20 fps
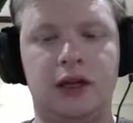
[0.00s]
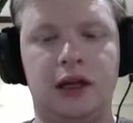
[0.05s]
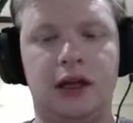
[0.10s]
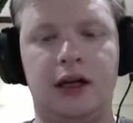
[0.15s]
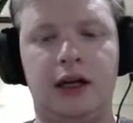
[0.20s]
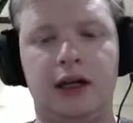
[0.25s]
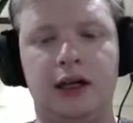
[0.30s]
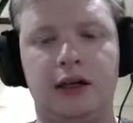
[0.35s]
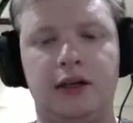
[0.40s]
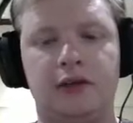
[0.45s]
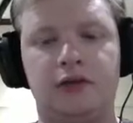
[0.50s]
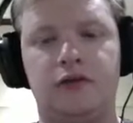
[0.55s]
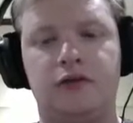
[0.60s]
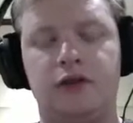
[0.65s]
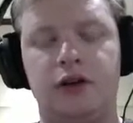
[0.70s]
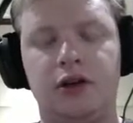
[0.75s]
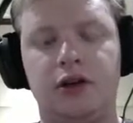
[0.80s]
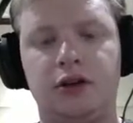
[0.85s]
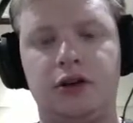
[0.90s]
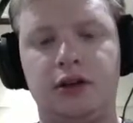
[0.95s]
and
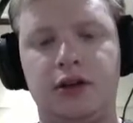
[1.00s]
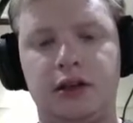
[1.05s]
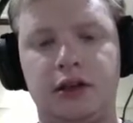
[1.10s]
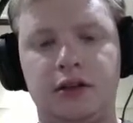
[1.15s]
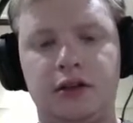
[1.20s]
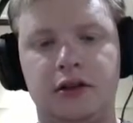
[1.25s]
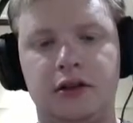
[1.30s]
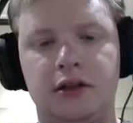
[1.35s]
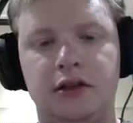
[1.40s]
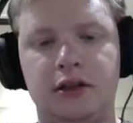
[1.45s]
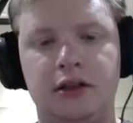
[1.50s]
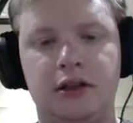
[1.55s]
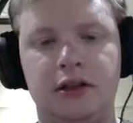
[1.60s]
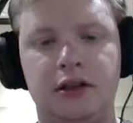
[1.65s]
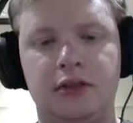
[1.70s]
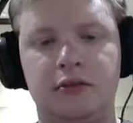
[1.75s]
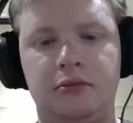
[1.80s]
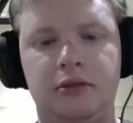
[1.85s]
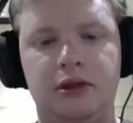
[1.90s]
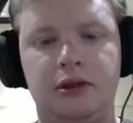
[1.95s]
focusing on this a
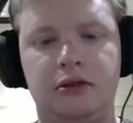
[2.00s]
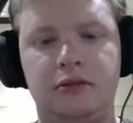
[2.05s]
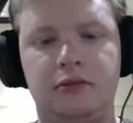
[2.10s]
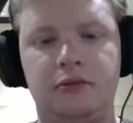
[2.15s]
little bit.